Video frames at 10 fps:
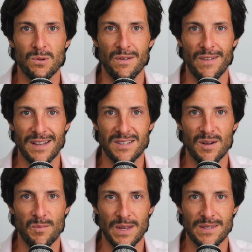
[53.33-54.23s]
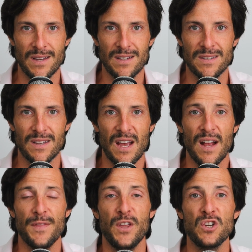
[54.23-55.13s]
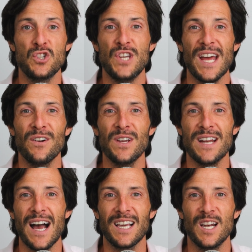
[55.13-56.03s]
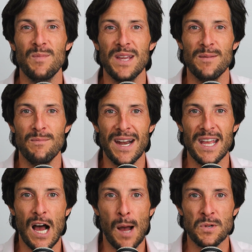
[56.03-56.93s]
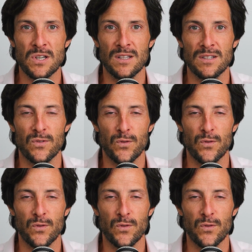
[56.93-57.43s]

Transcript: invest in a business, there's generally not going to be many options